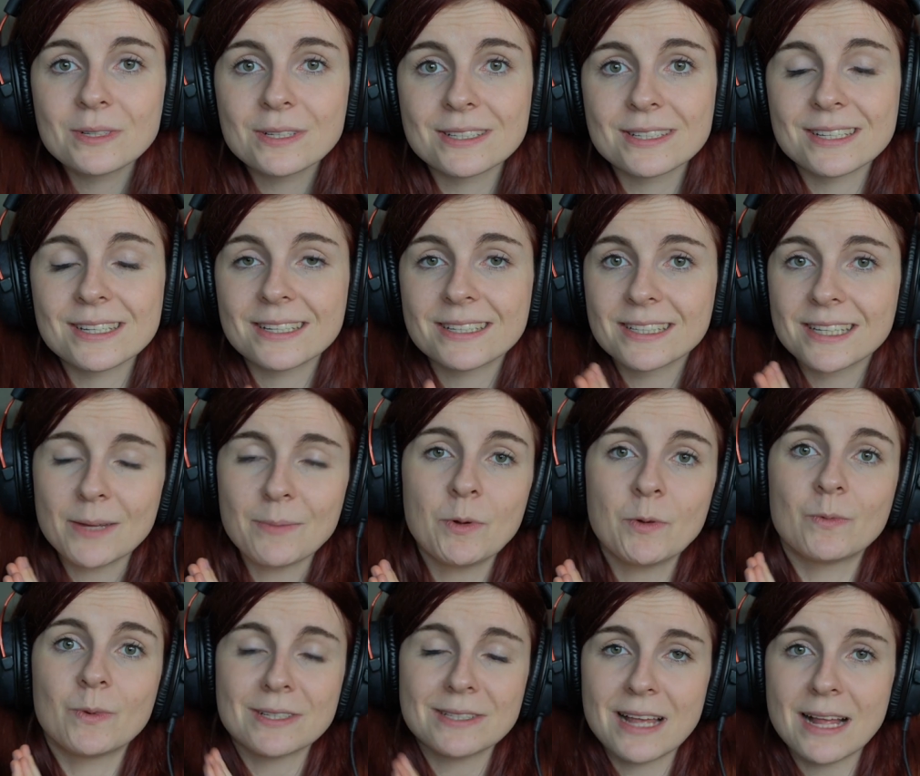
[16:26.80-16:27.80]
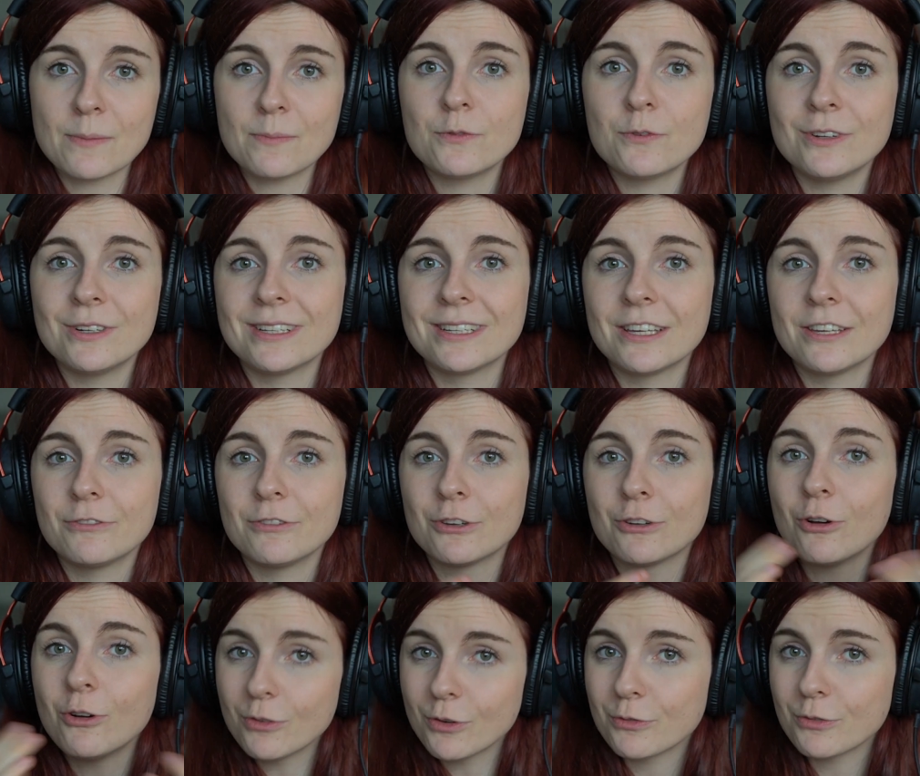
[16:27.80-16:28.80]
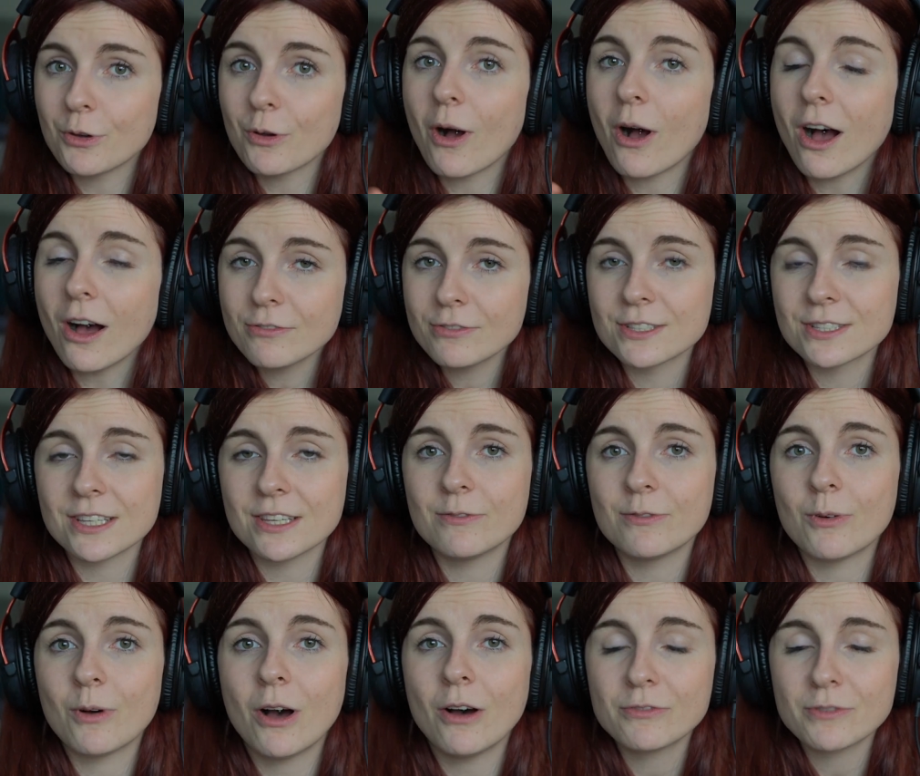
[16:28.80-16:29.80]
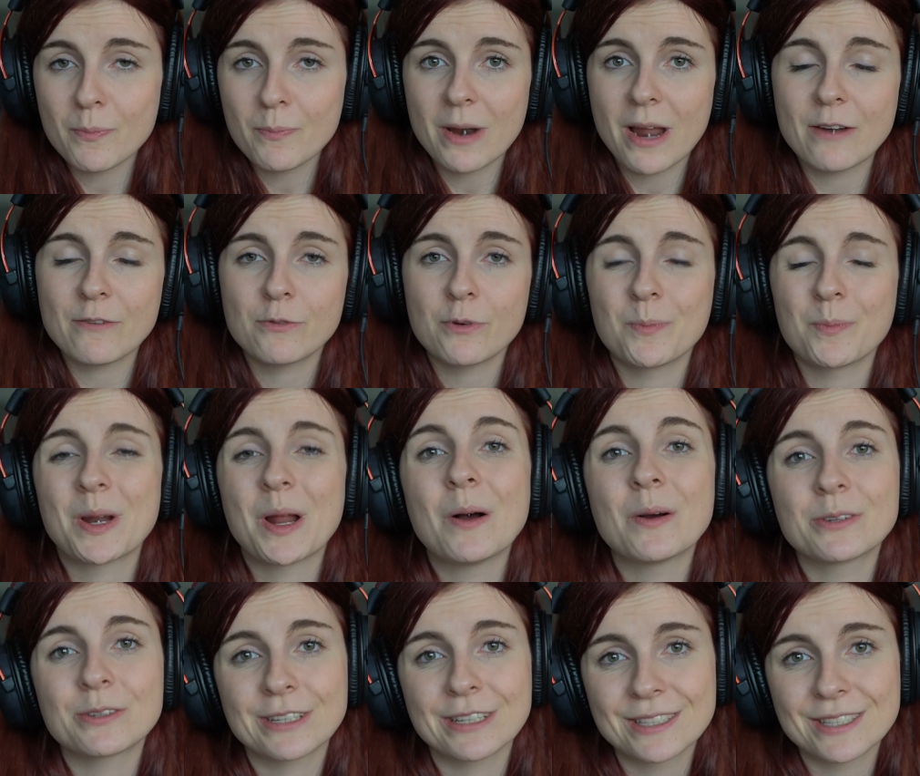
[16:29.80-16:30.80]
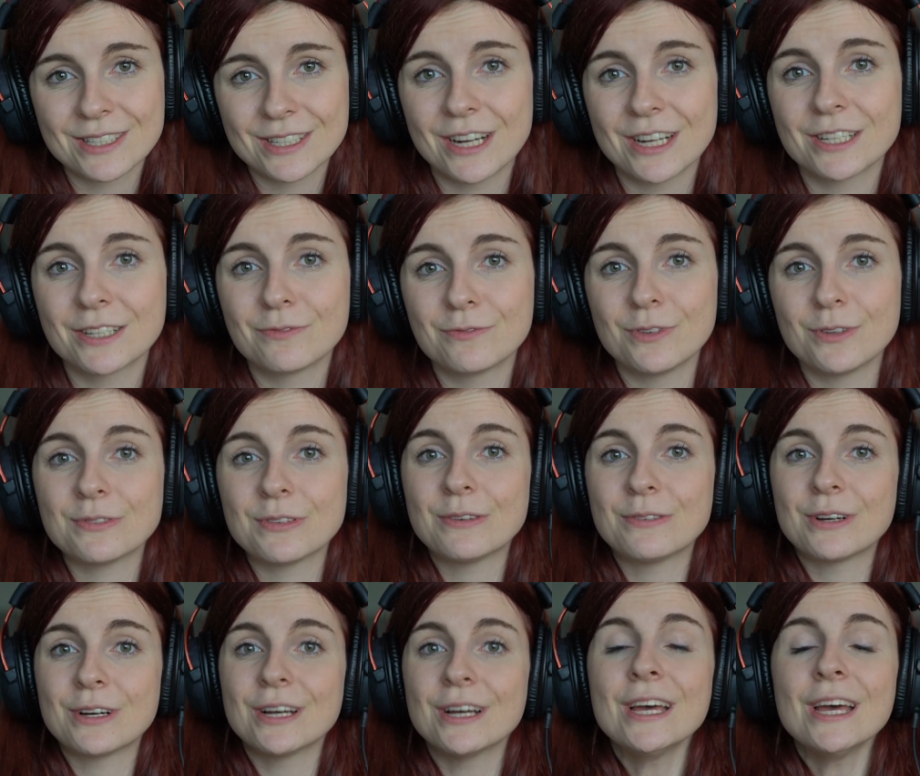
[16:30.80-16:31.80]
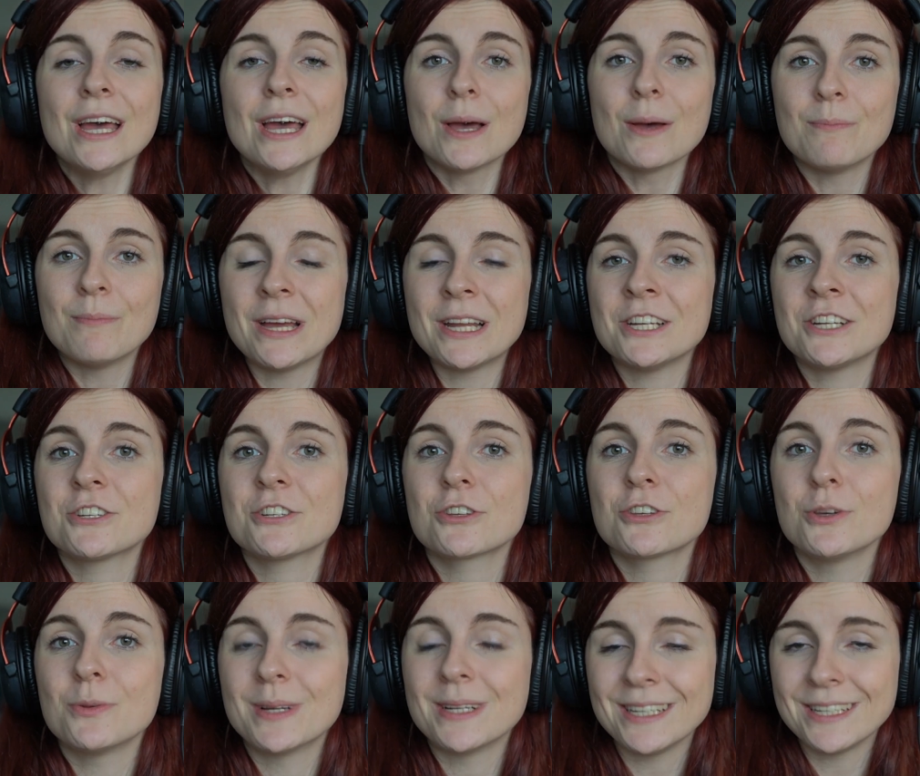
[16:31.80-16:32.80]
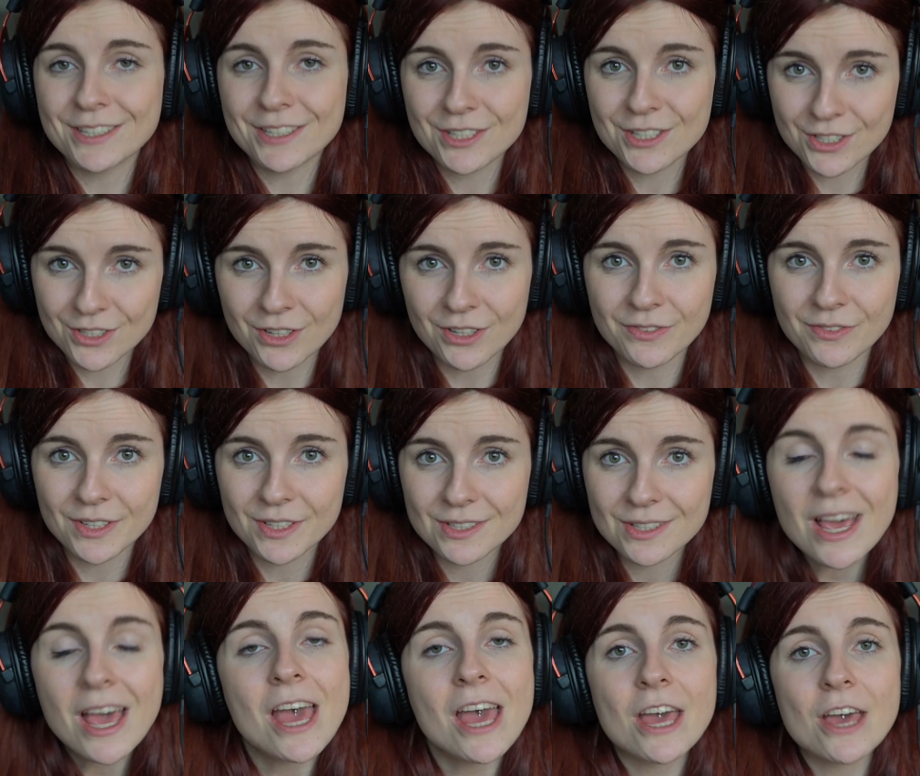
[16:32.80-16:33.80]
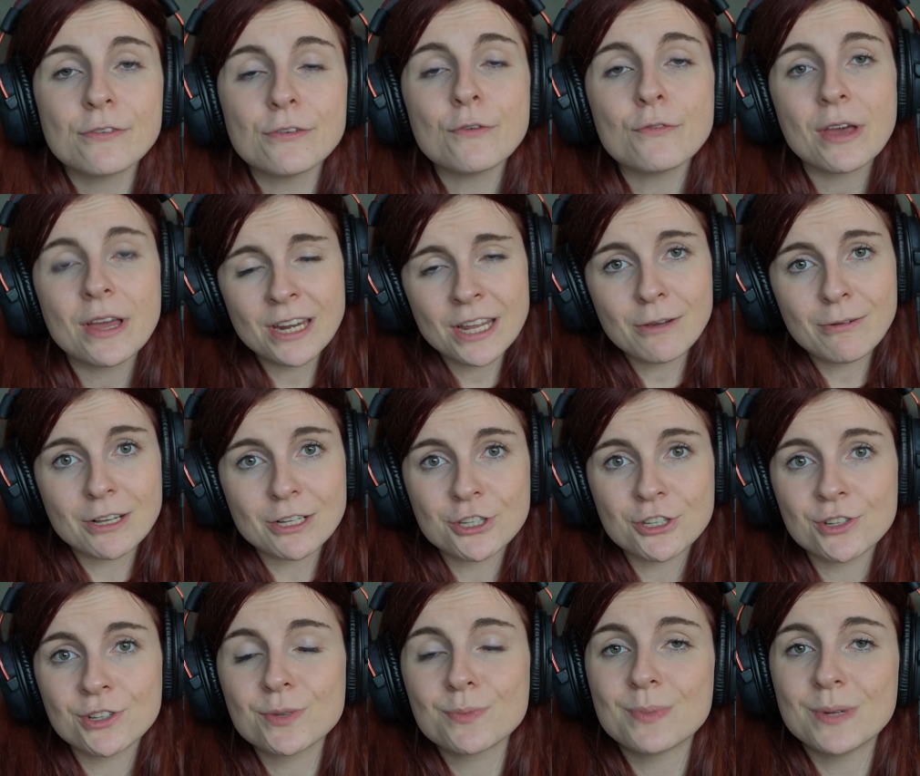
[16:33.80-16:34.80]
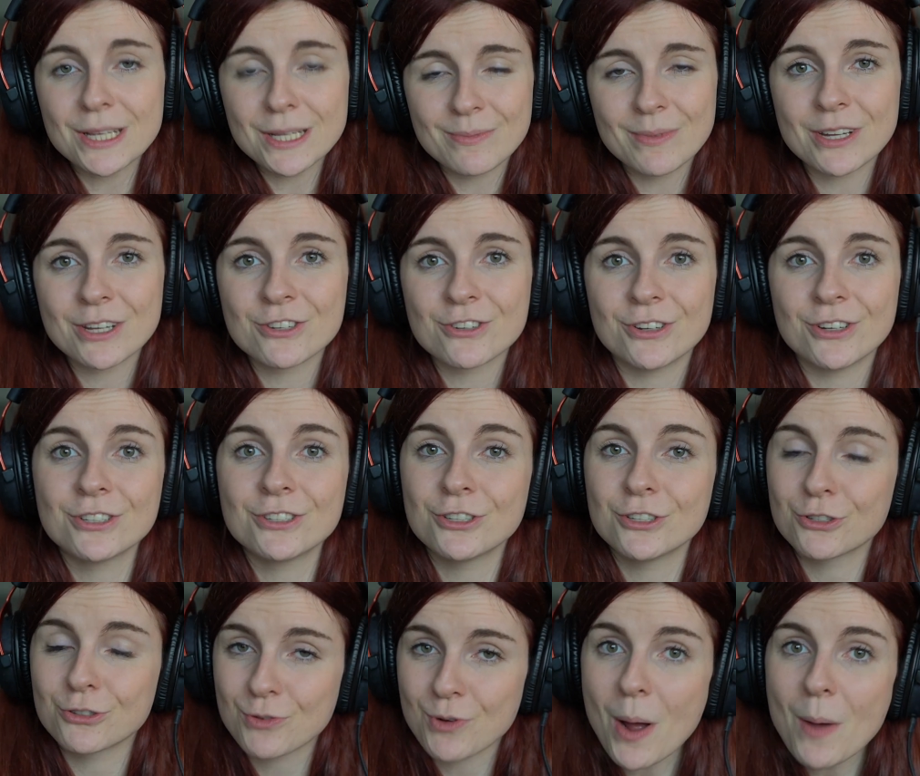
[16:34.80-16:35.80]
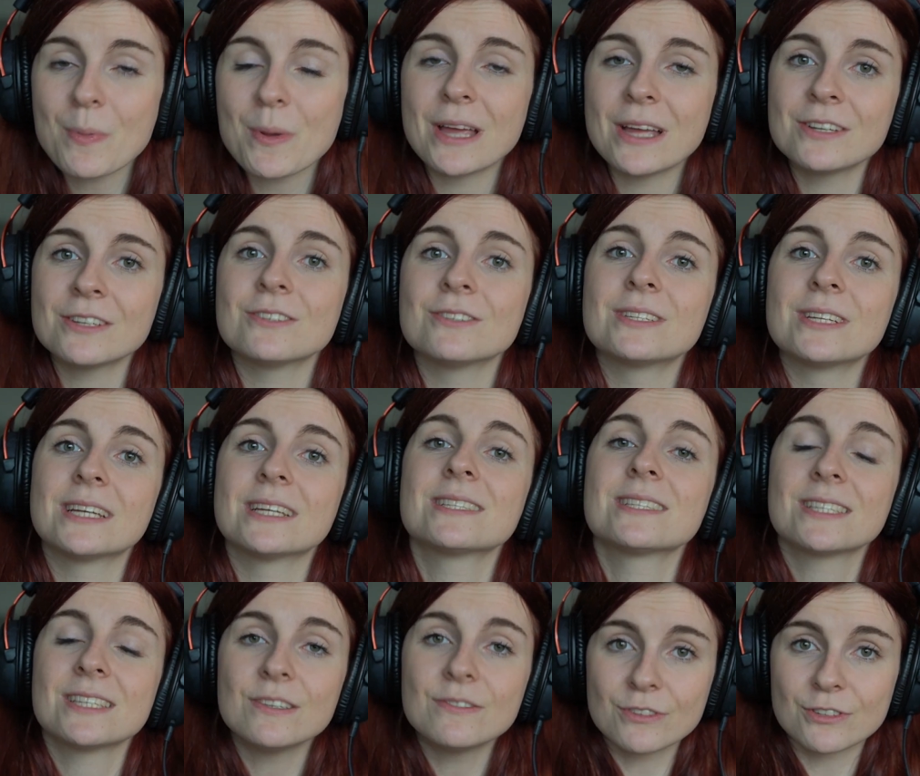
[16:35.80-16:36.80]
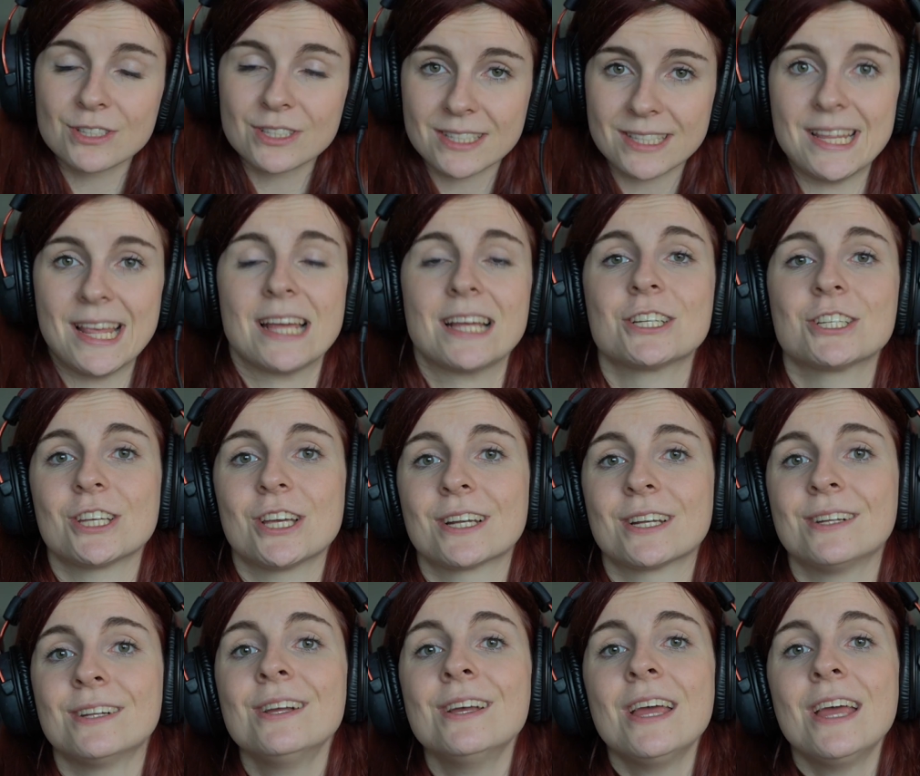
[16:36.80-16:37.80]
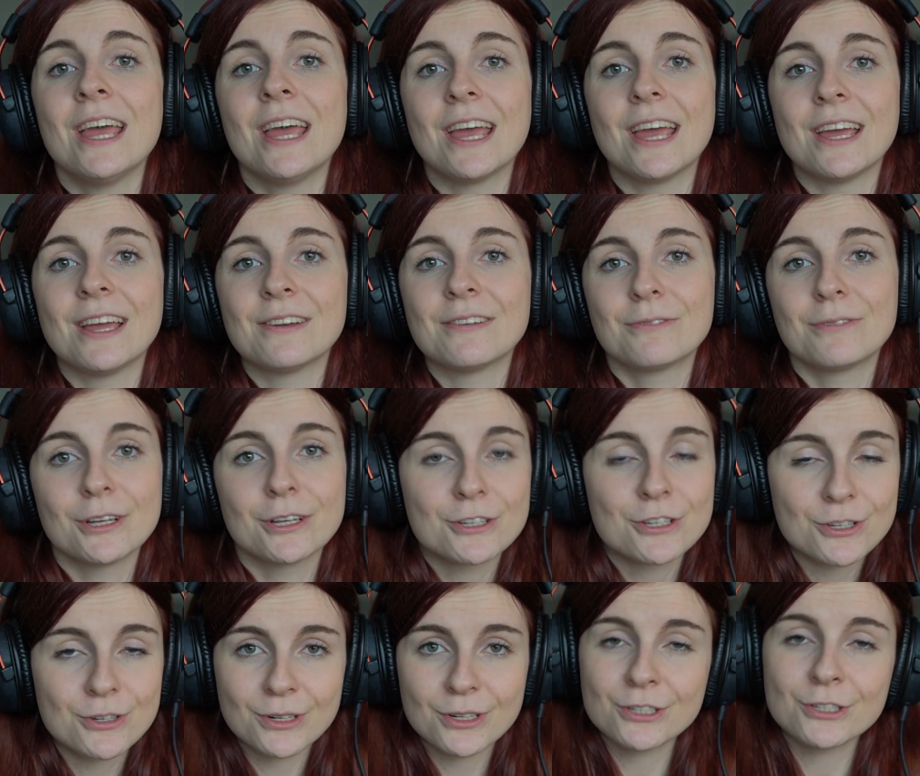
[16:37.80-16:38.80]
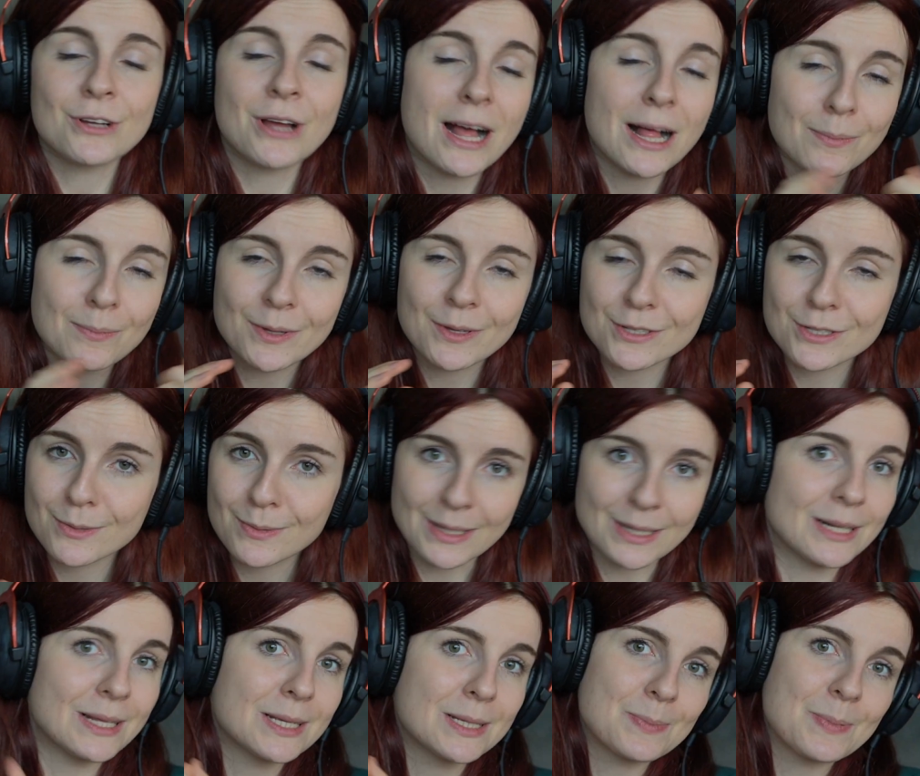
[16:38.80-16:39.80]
this little demo was helpful and give you an overview of Civo, of the platform, and how to get started with our managed Kubernetes service. If you have any questions, please make sure to drop into the Civo Slack channel, and we're sure to help you as quickly as